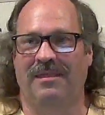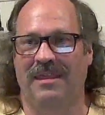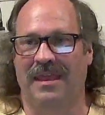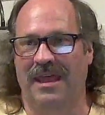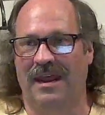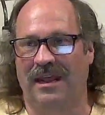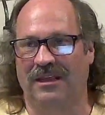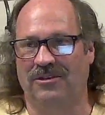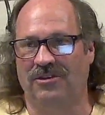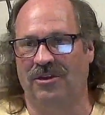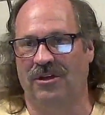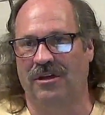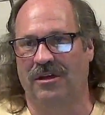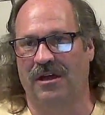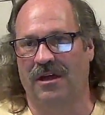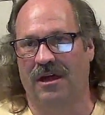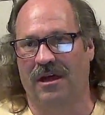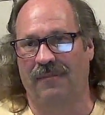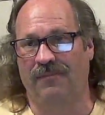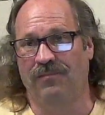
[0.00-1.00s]
And then I
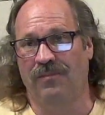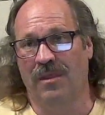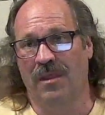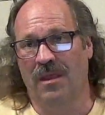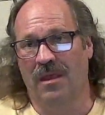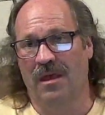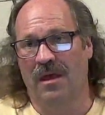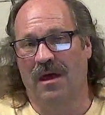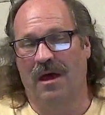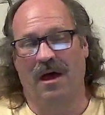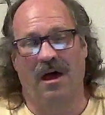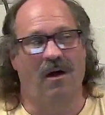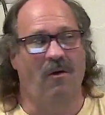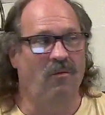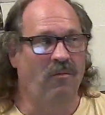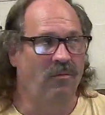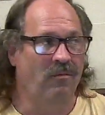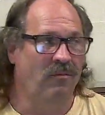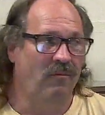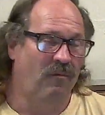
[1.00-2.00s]
took, uh,
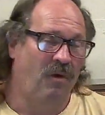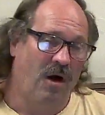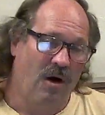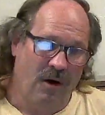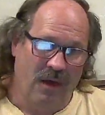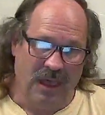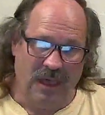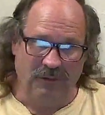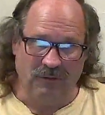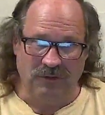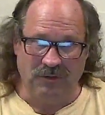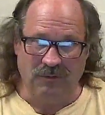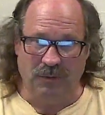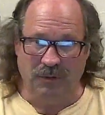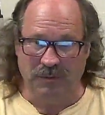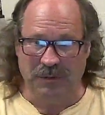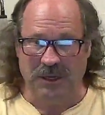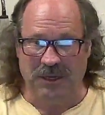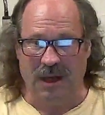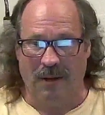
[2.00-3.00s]
uh, well, it was
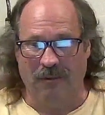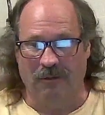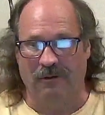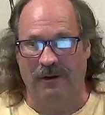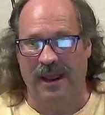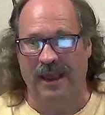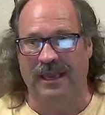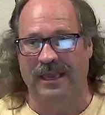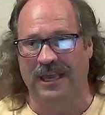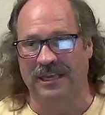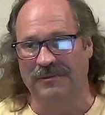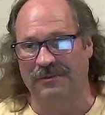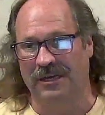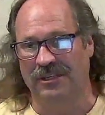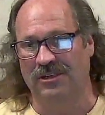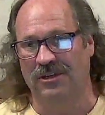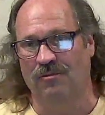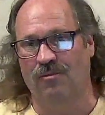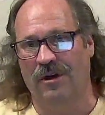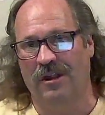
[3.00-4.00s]
supposed to be a couple grandkids,
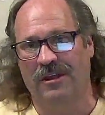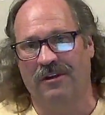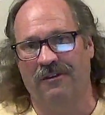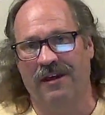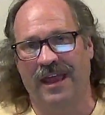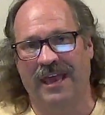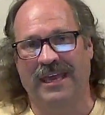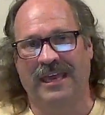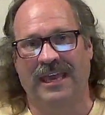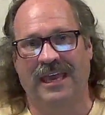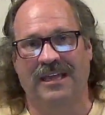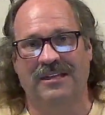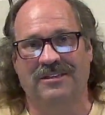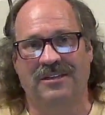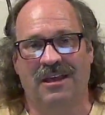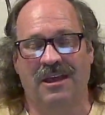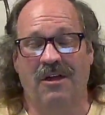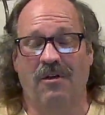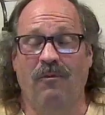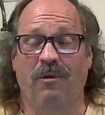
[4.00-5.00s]
but I took one of the
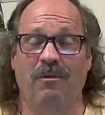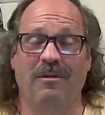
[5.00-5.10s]
grandkids.